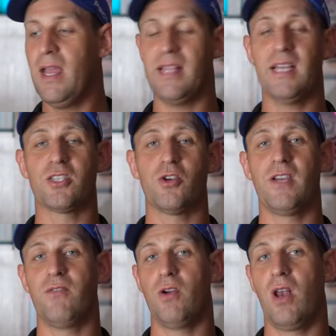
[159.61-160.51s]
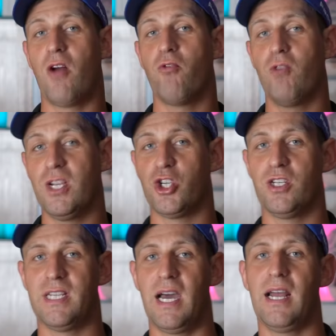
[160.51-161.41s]
And that's going to give you a lot richer
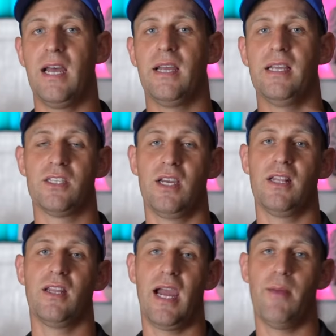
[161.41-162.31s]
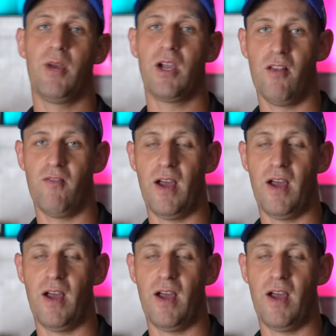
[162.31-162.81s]
data inside of the Garmin Golf